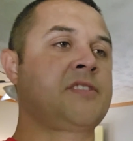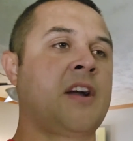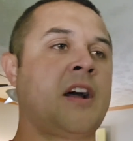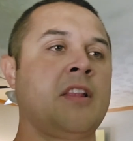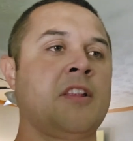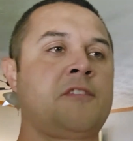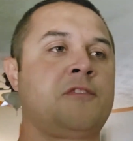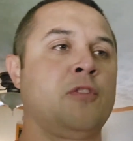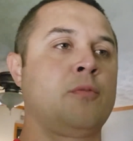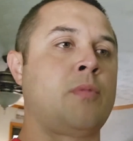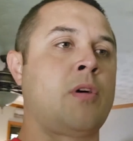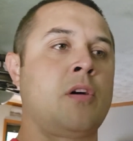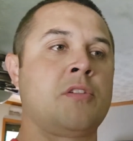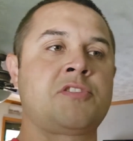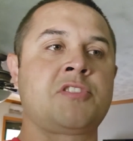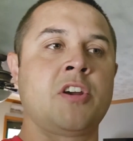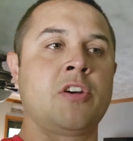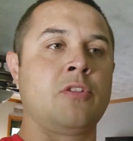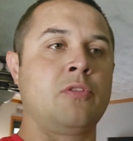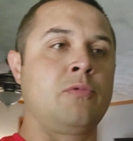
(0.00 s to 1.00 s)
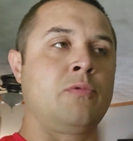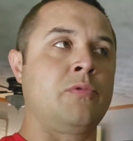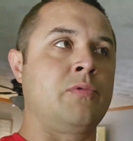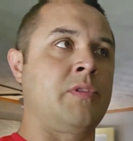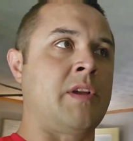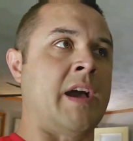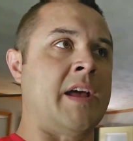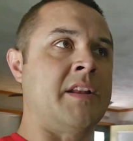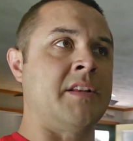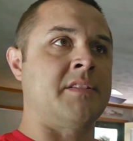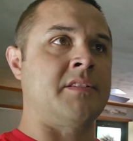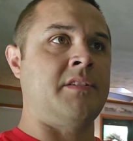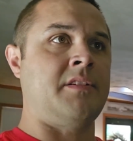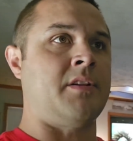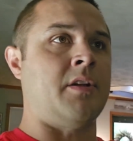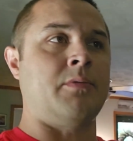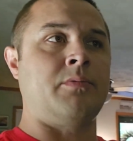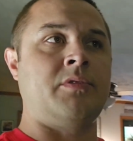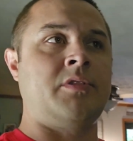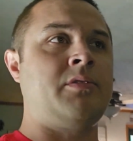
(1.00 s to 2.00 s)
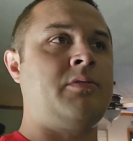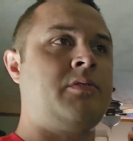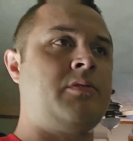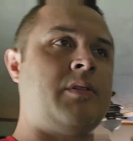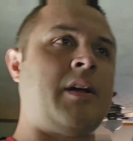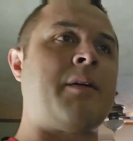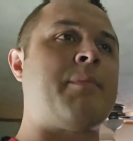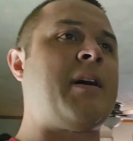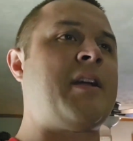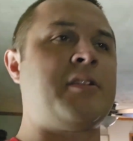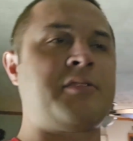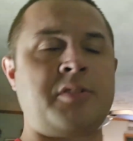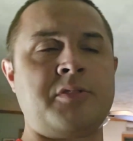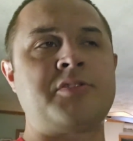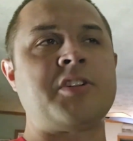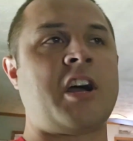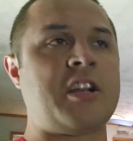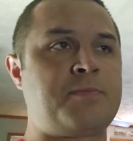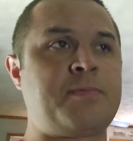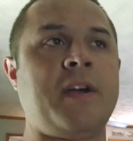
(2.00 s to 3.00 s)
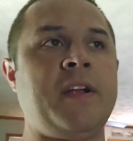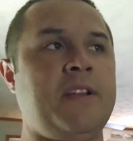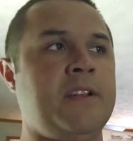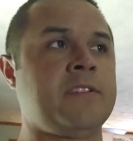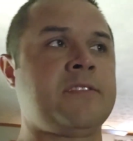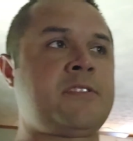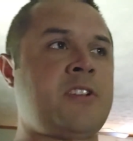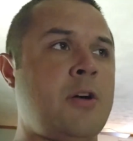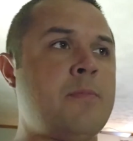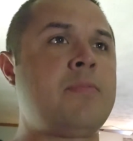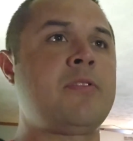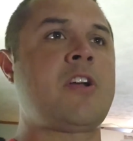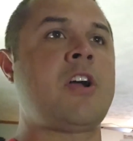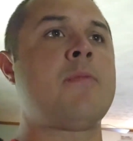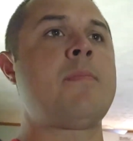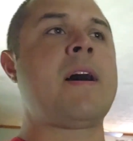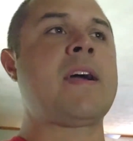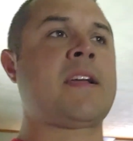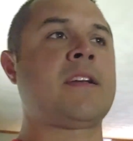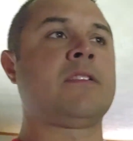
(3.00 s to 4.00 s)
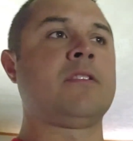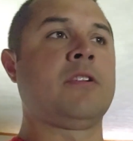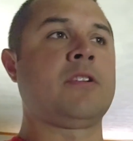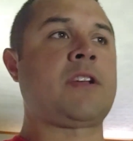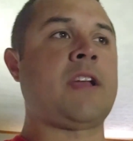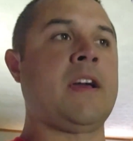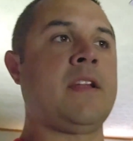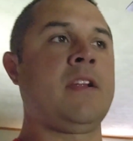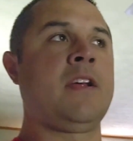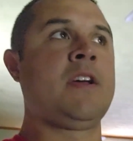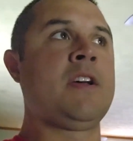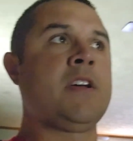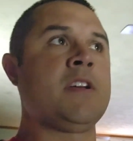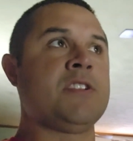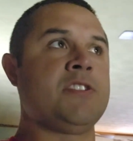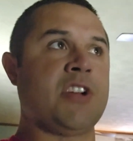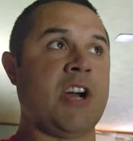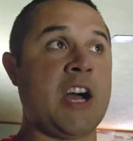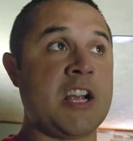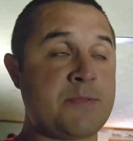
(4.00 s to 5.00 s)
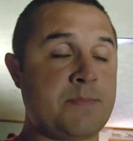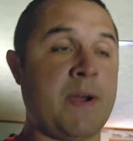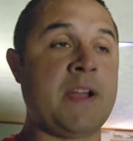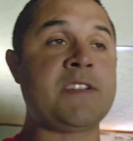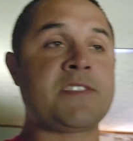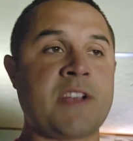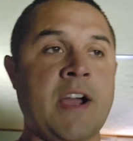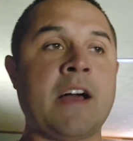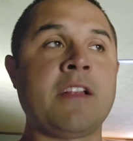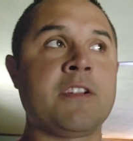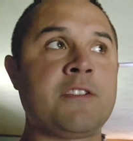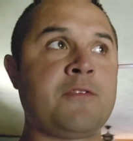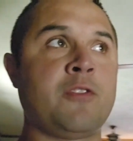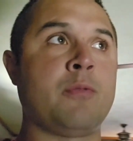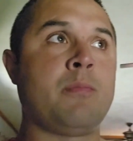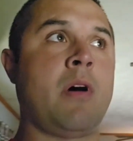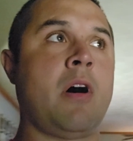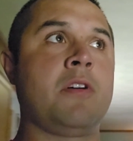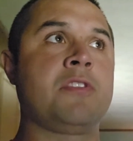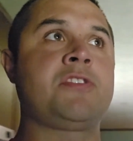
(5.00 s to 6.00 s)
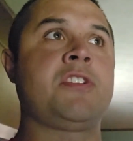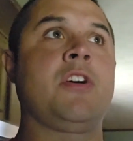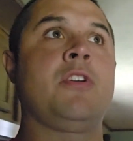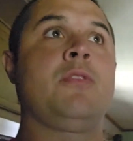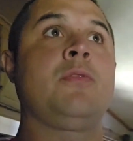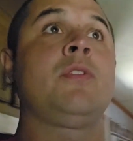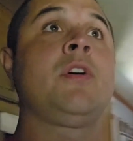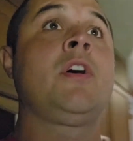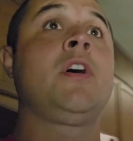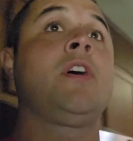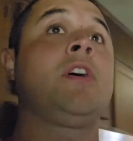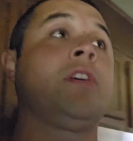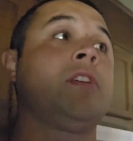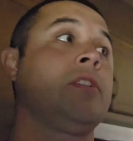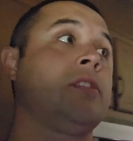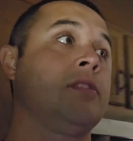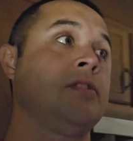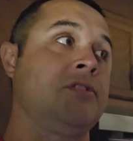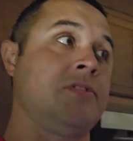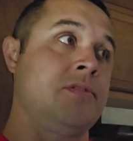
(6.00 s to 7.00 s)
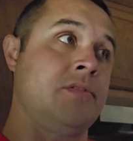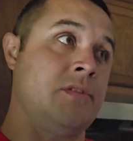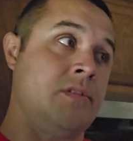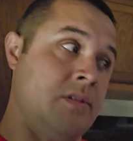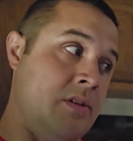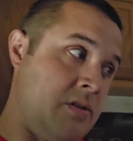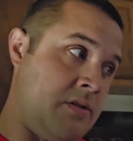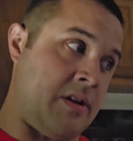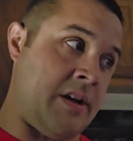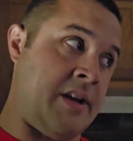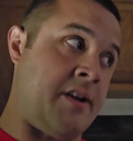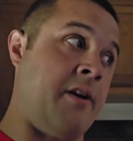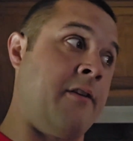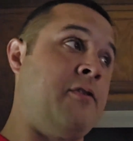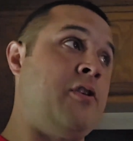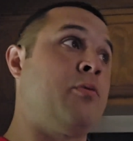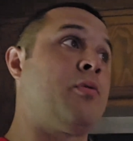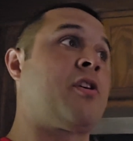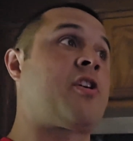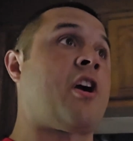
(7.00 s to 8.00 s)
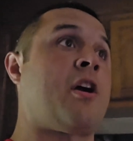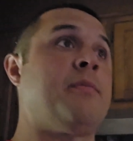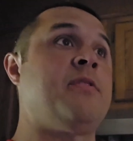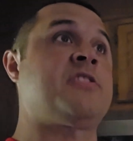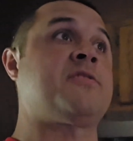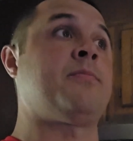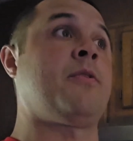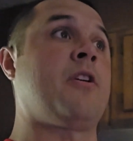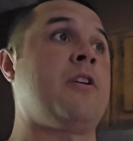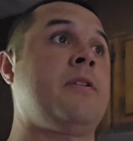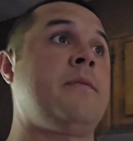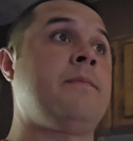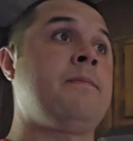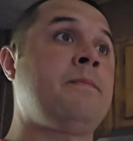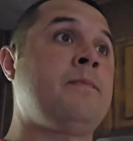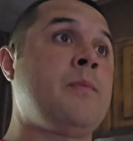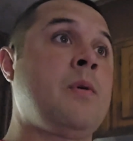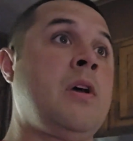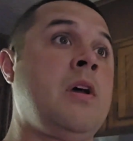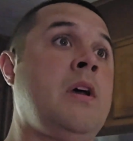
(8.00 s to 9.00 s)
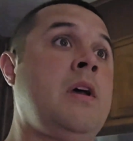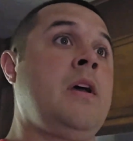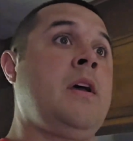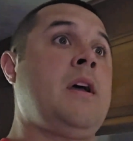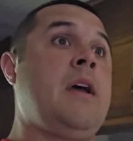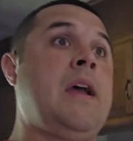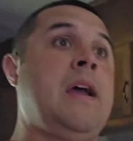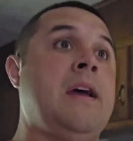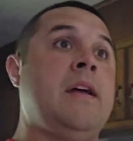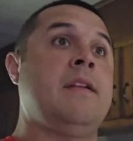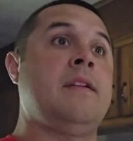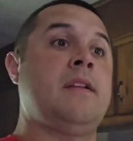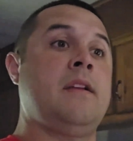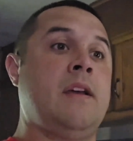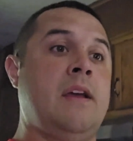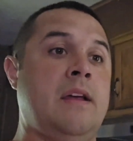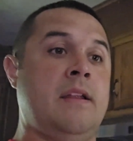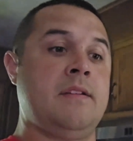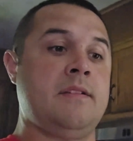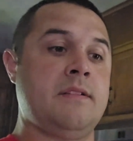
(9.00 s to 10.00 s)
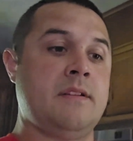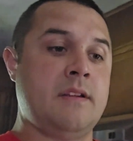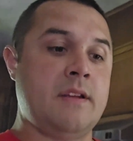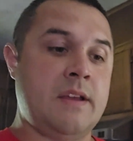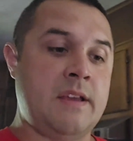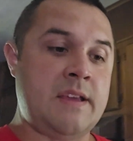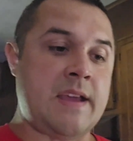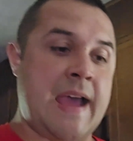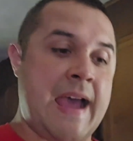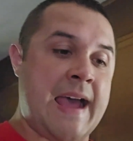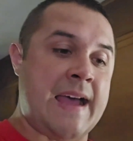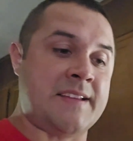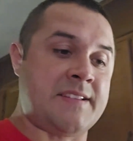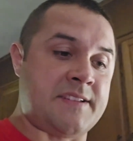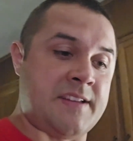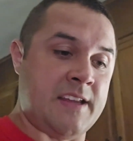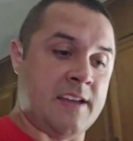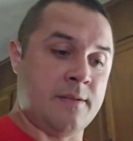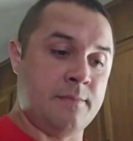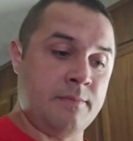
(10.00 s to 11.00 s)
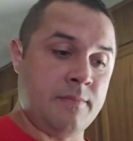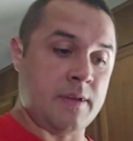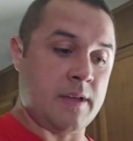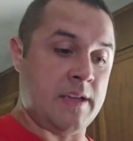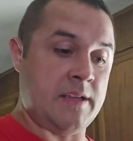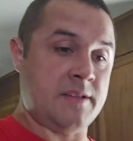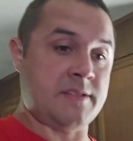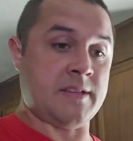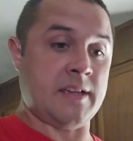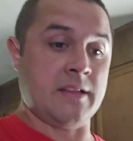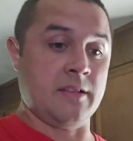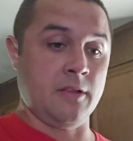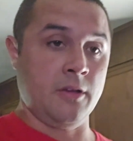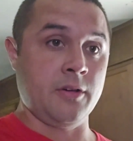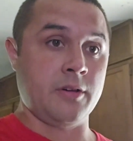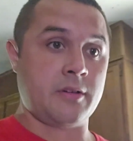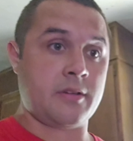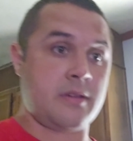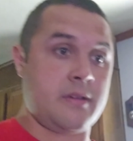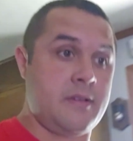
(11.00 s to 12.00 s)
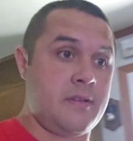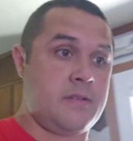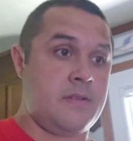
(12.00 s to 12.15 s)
college football show got his, everybody knows who Josh Pate is. Go back and look at Josh Pate's college football show, the interview with Kirby Smart. And he asked him, he said, look,